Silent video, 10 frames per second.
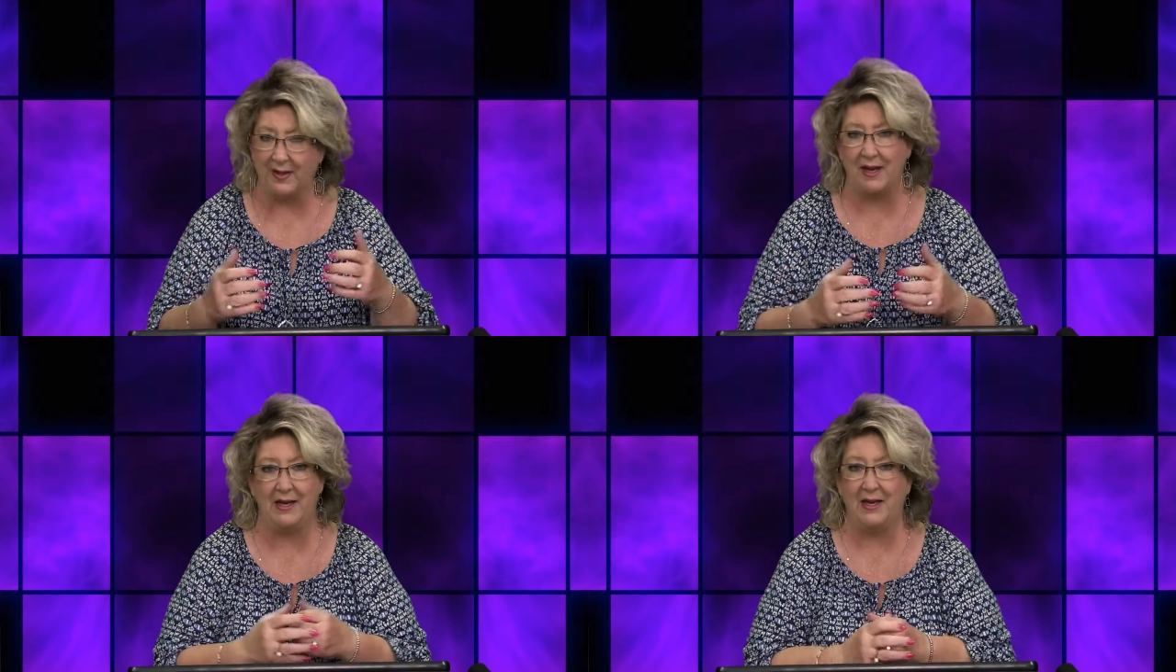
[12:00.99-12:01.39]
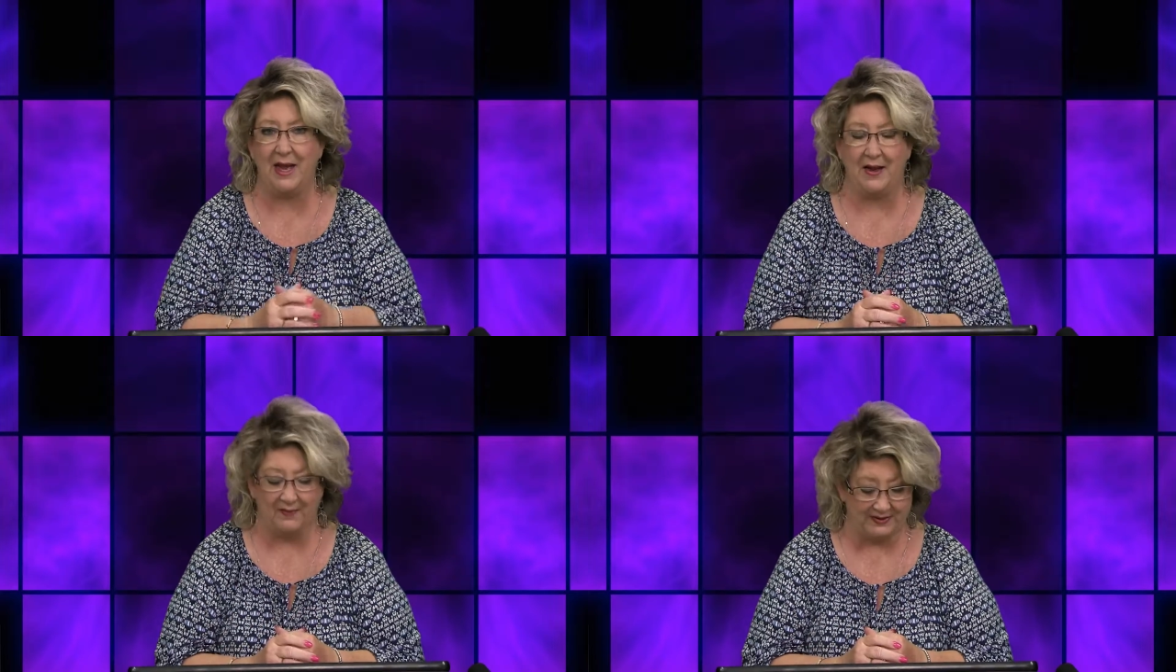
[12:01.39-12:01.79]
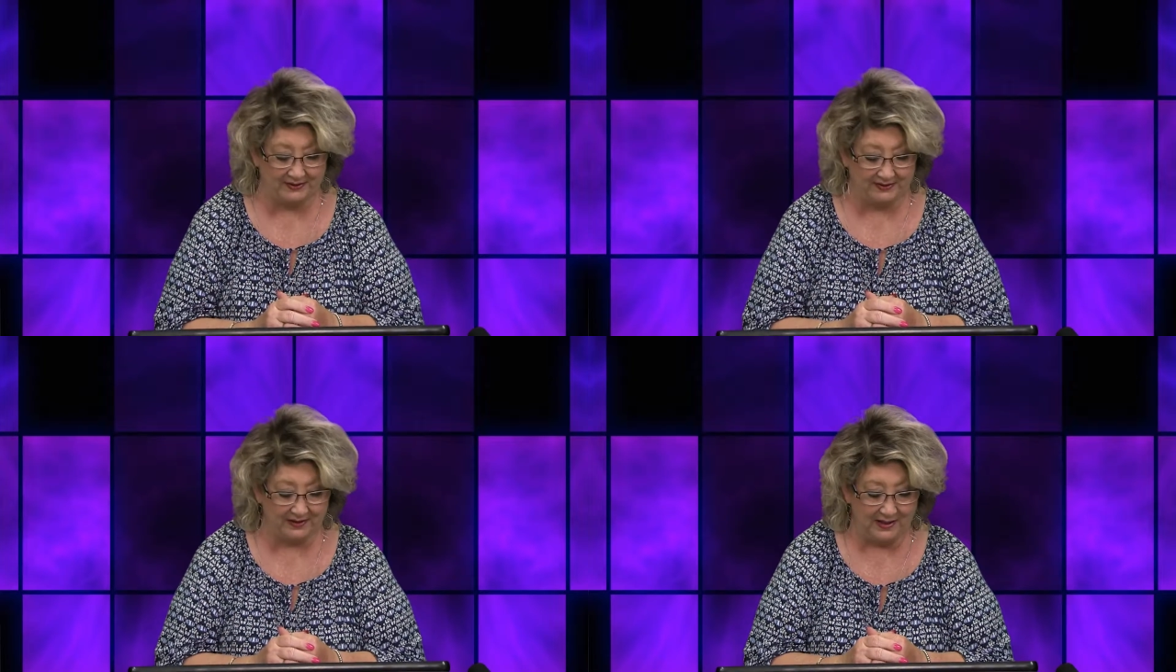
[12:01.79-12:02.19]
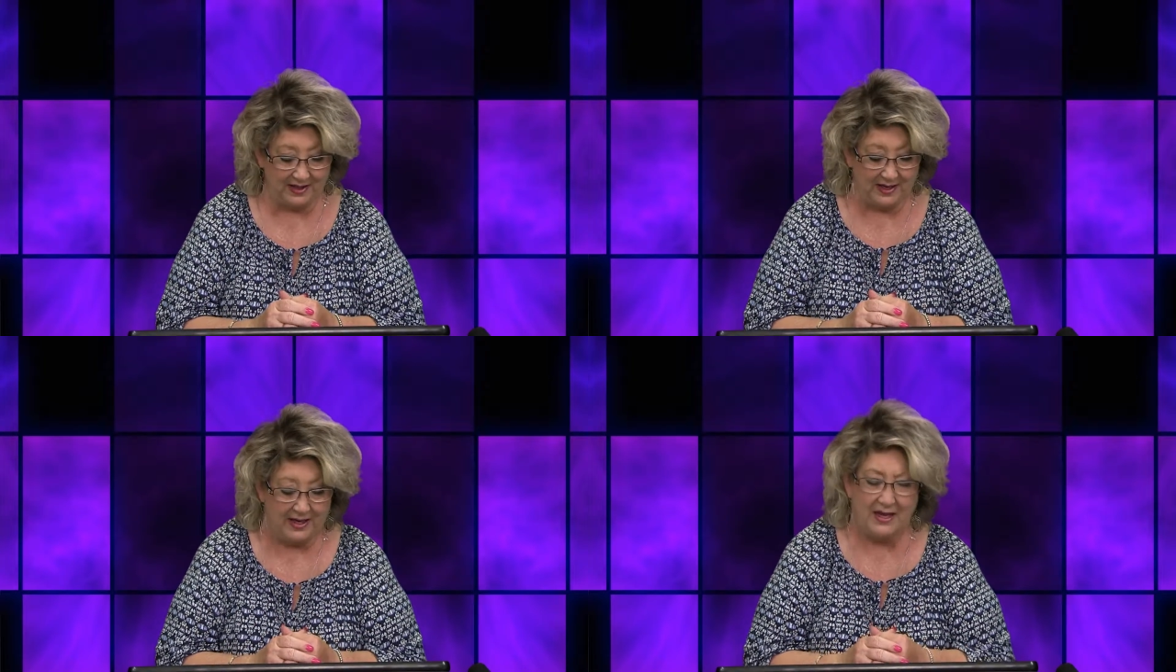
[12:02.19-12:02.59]
that He gave us.
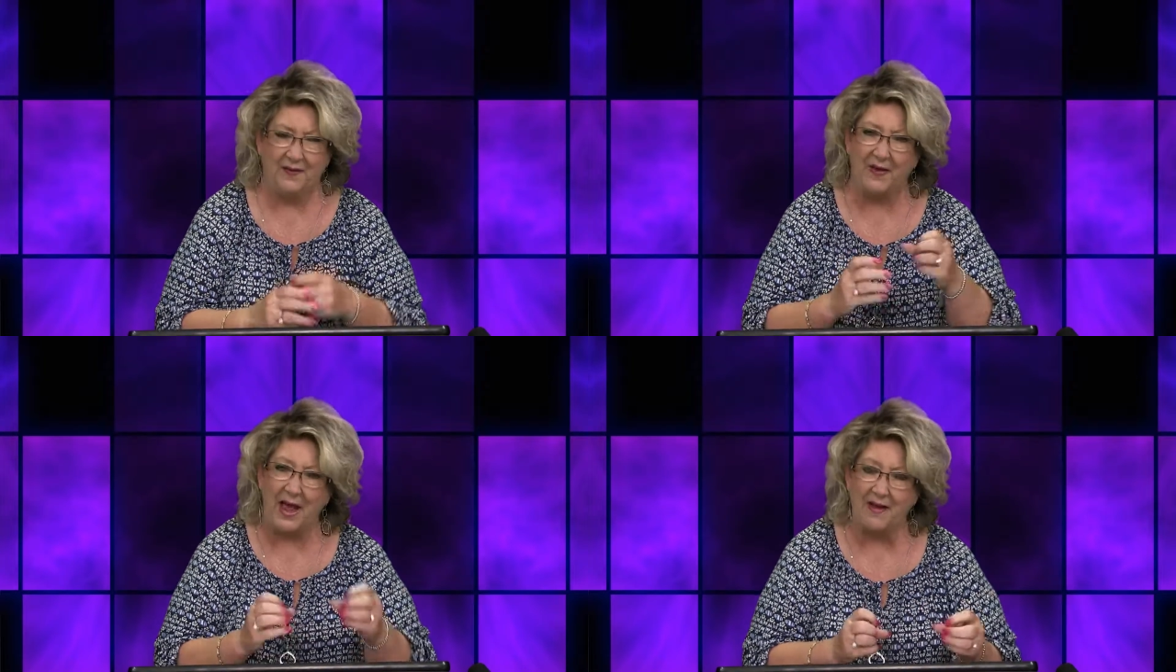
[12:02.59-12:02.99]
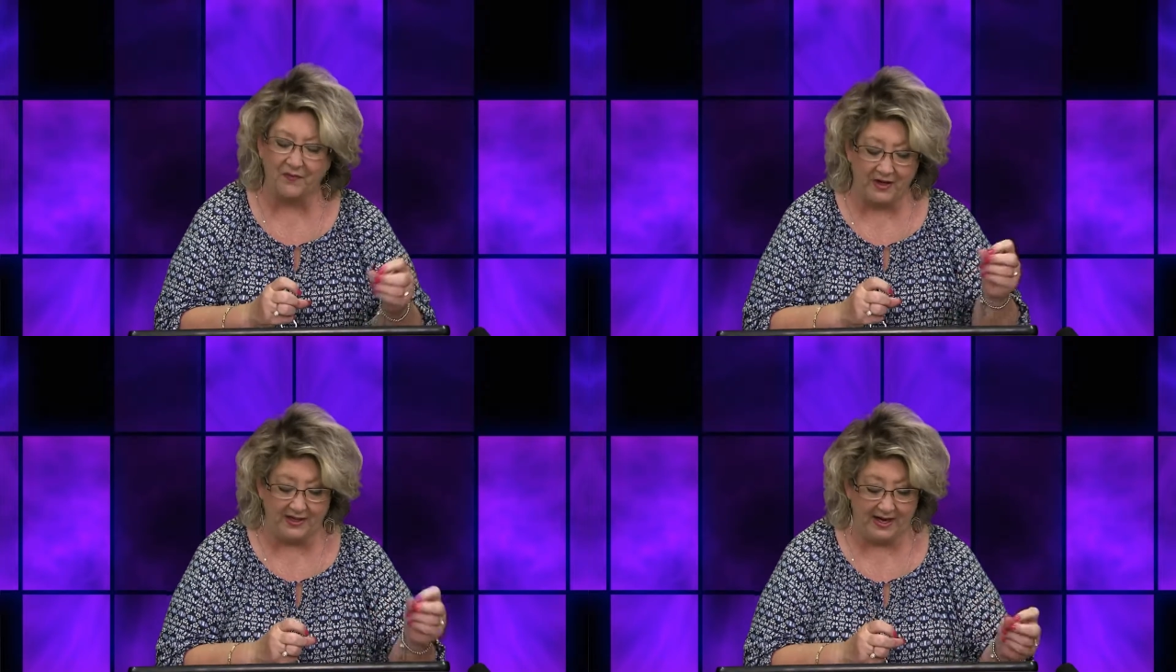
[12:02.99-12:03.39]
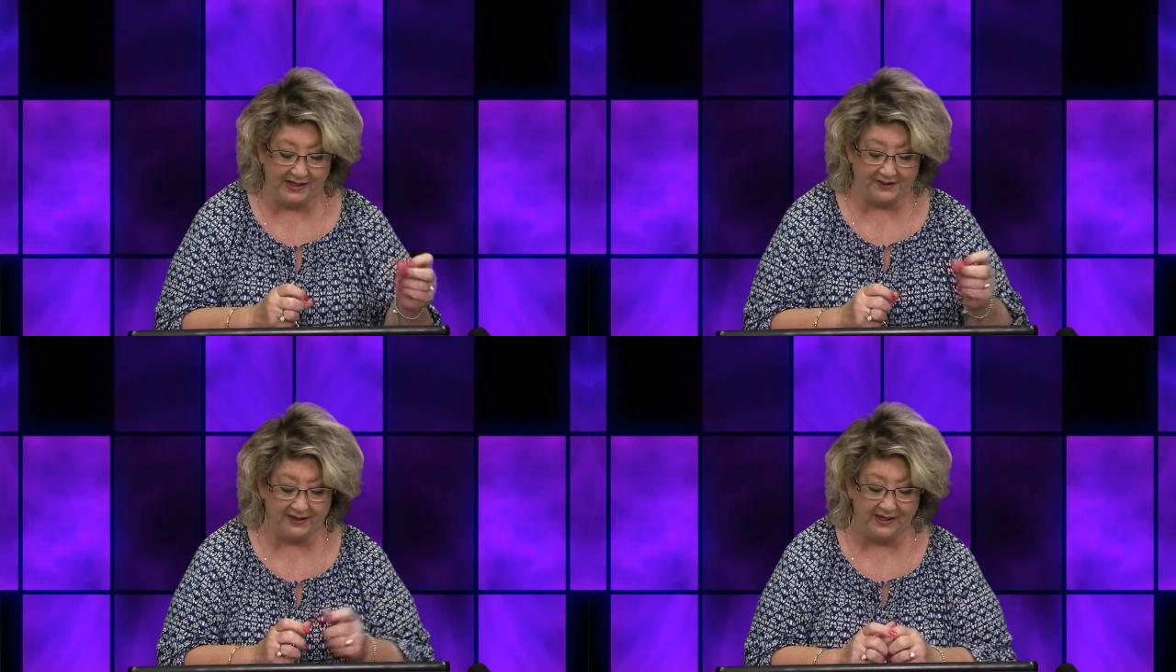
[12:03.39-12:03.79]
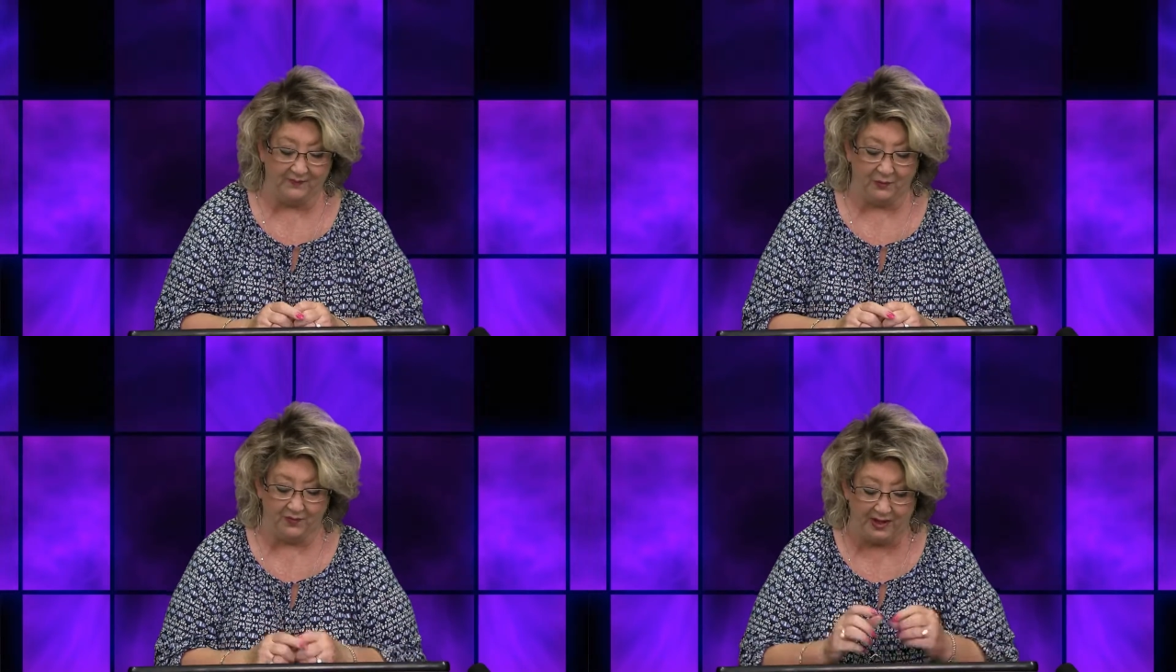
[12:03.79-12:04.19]
If every day is
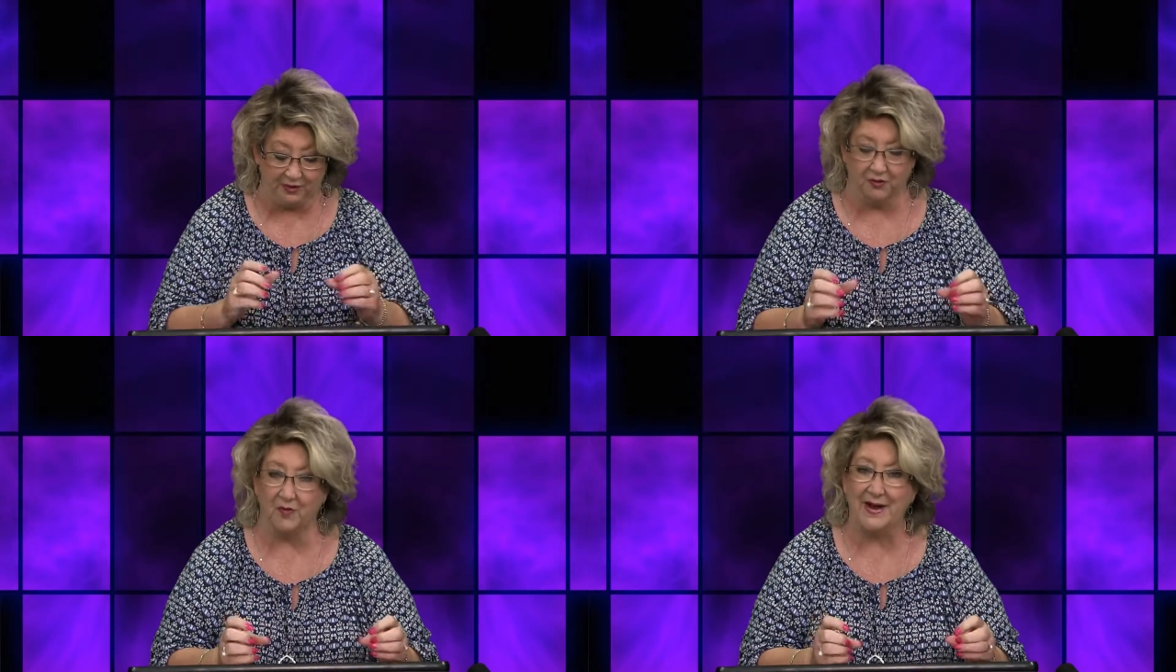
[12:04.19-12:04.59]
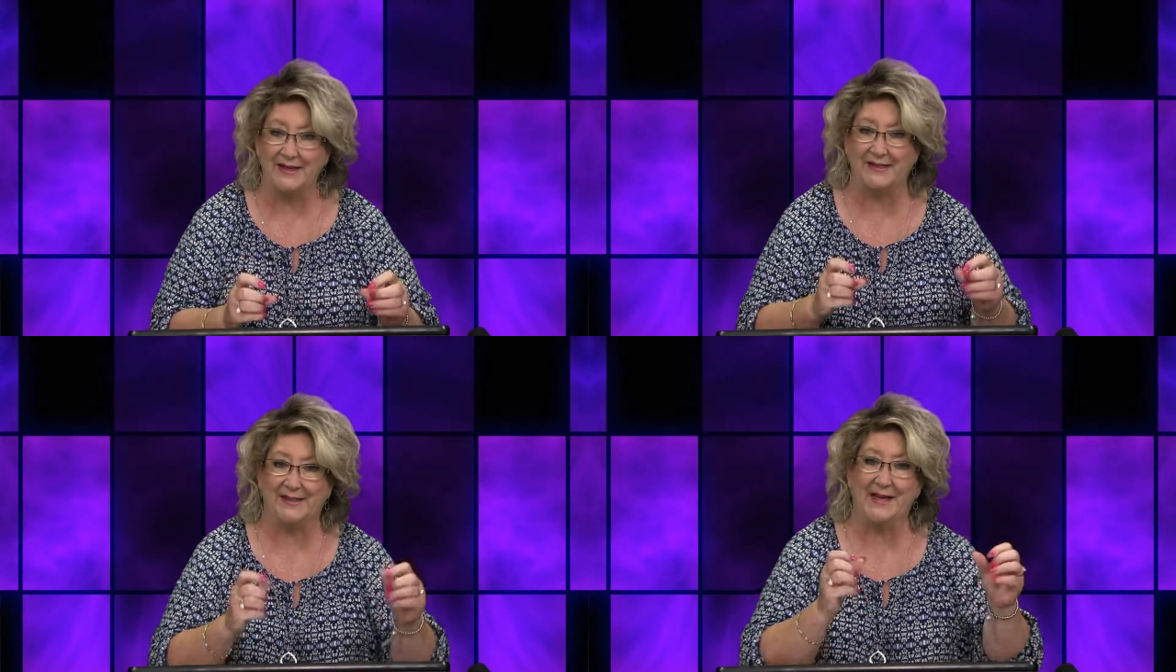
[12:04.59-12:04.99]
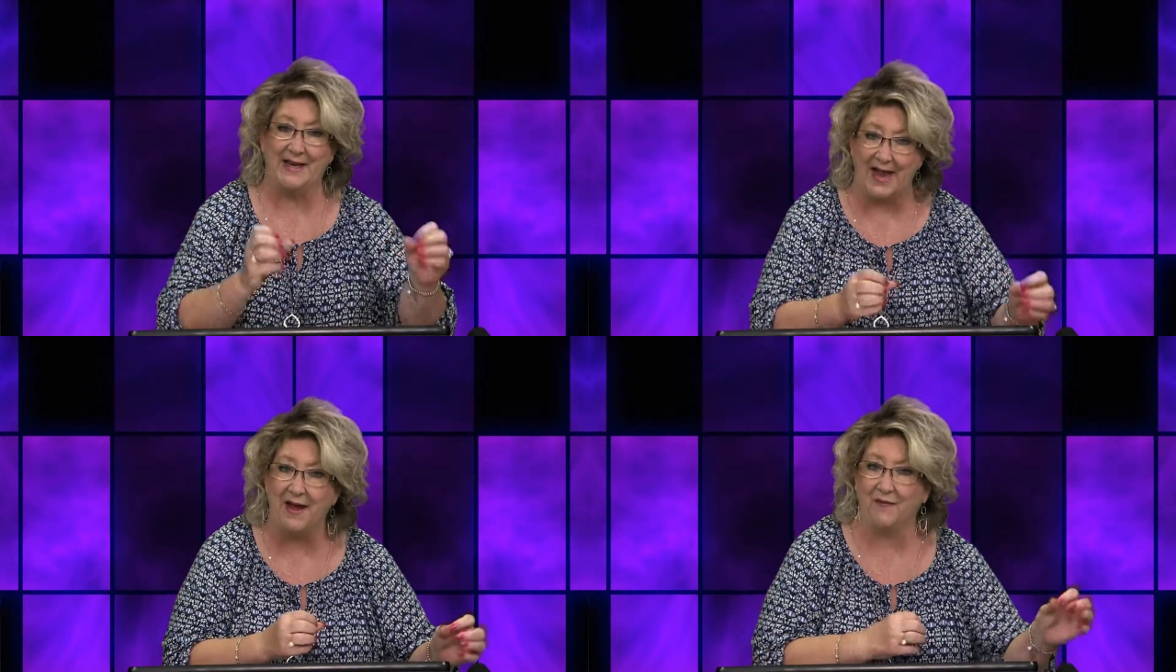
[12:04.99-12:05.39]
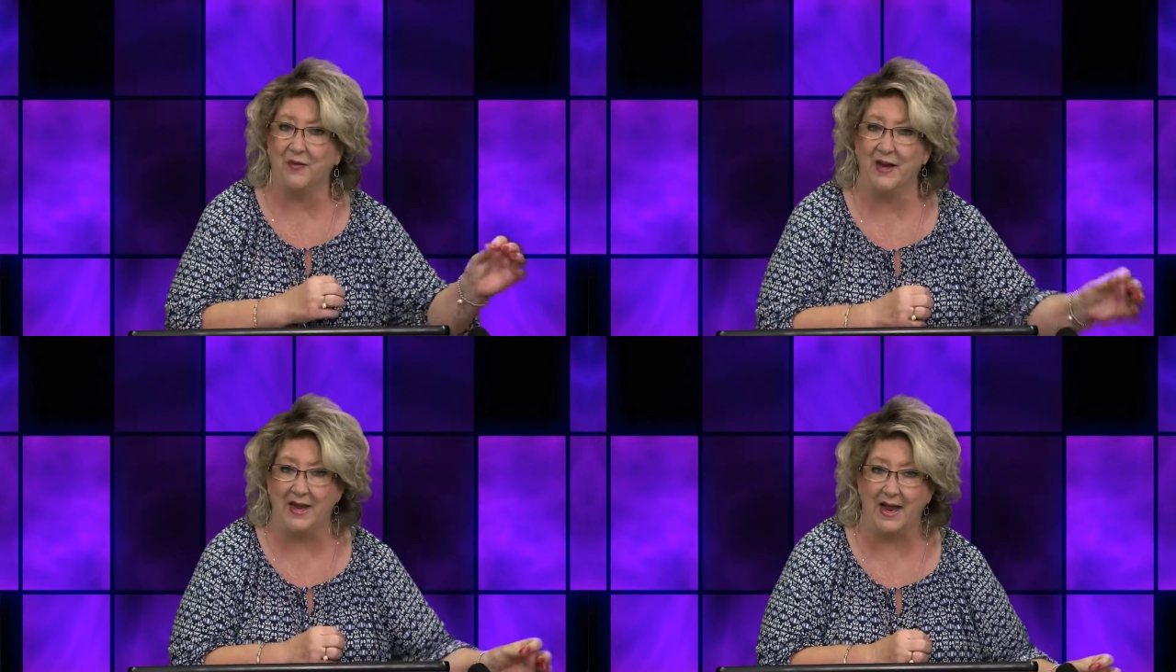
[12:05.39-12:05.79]
evil, then Christ in
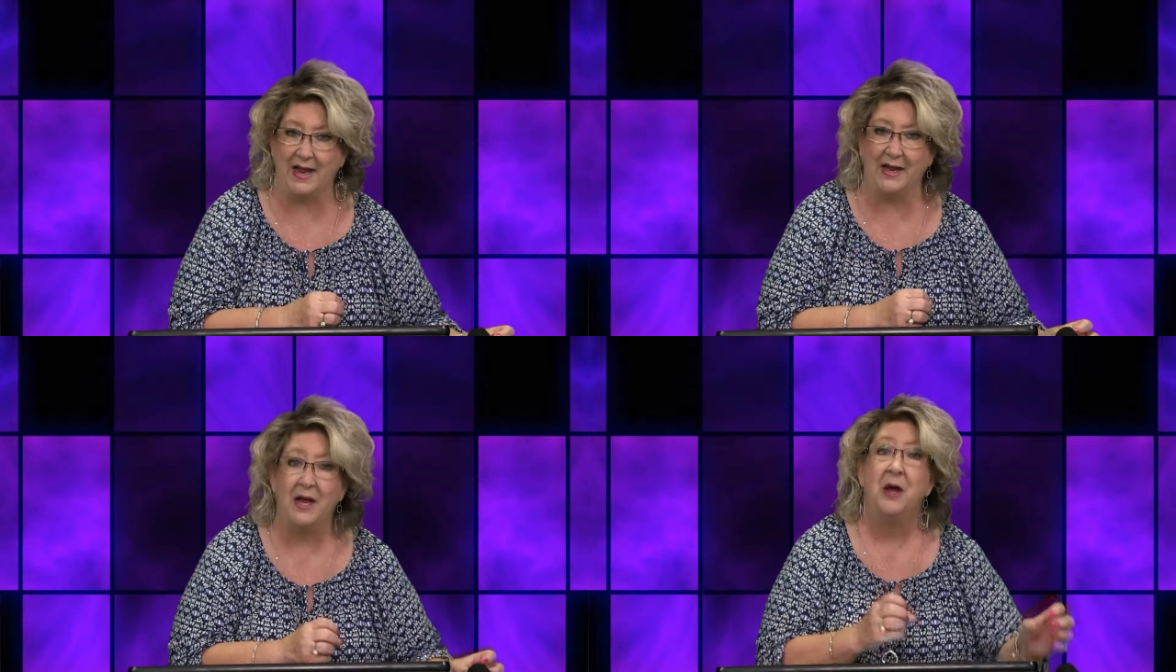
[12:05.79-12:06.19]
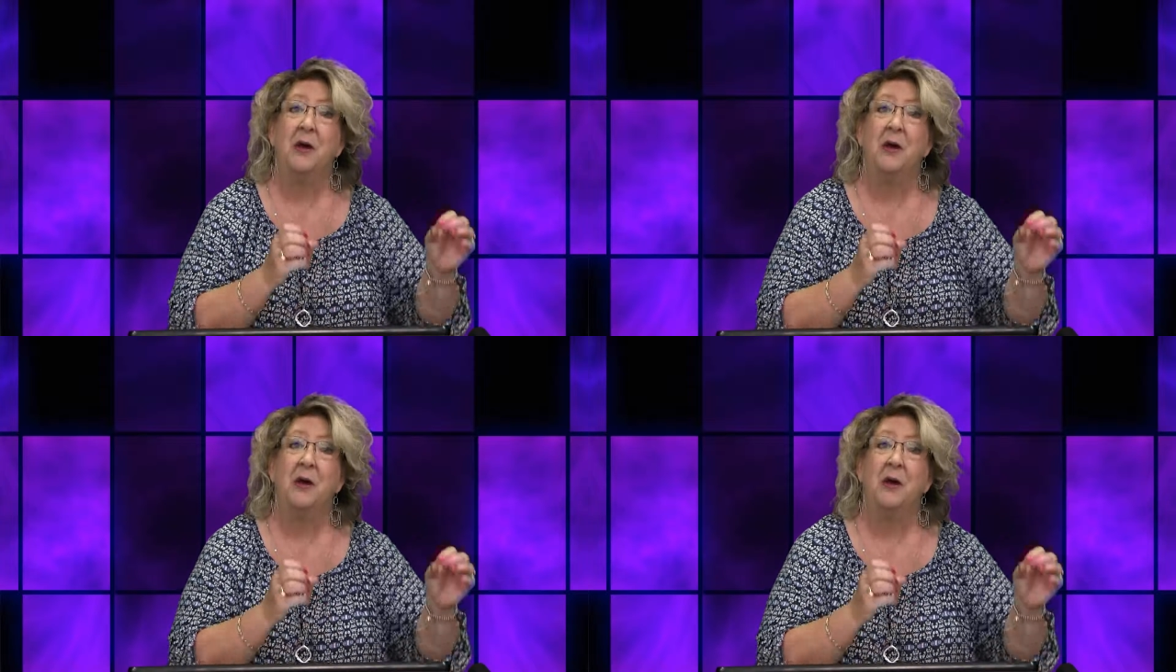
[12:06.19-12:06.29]
every day